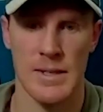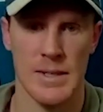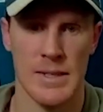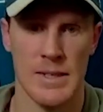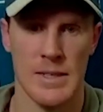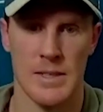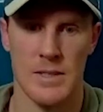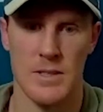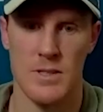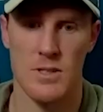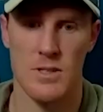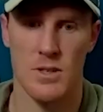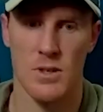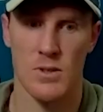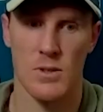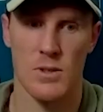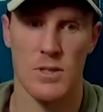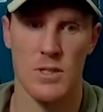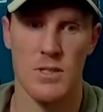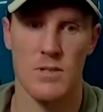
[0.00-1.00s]
And
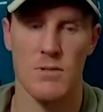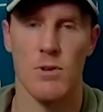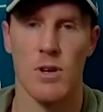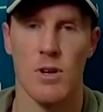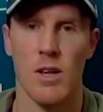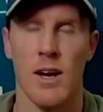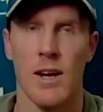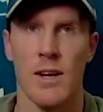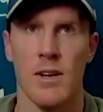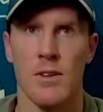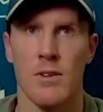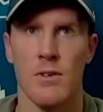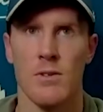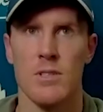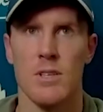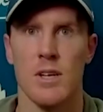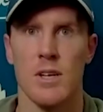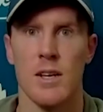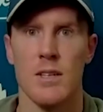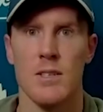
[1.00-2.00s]
so just relying on
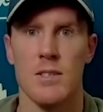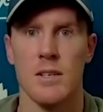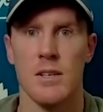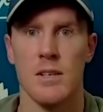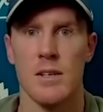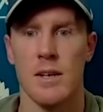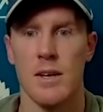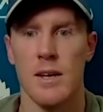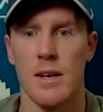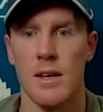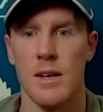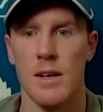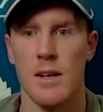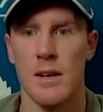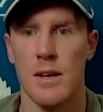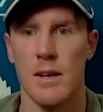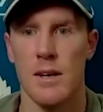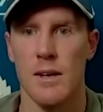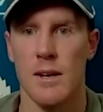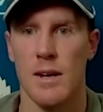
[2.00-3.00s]
those guys and
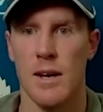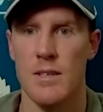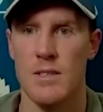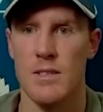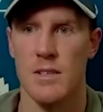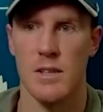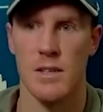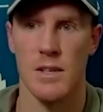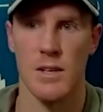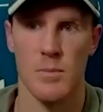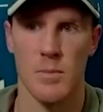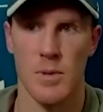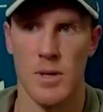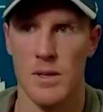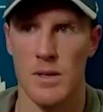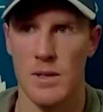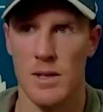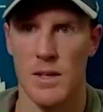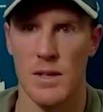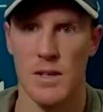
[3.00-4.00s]
asking them
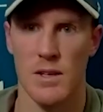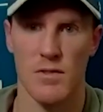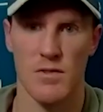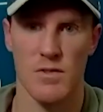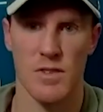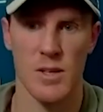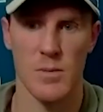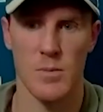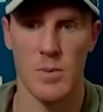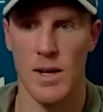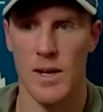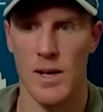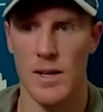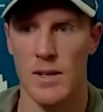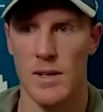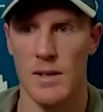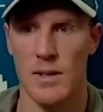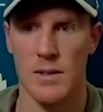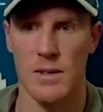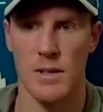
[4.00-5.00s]
and getting their feedback
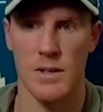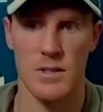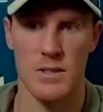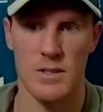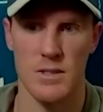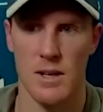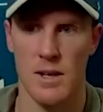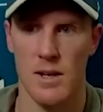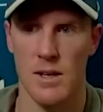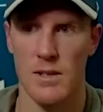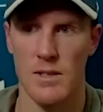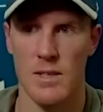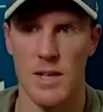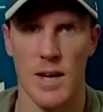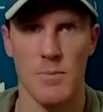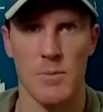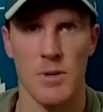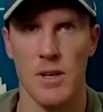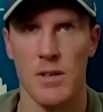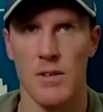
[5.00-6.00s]
and just kind of
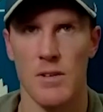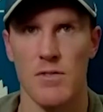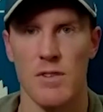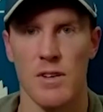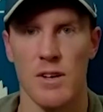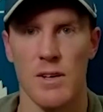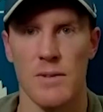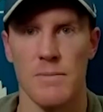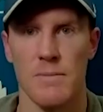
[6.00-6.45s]
adapting on the fly.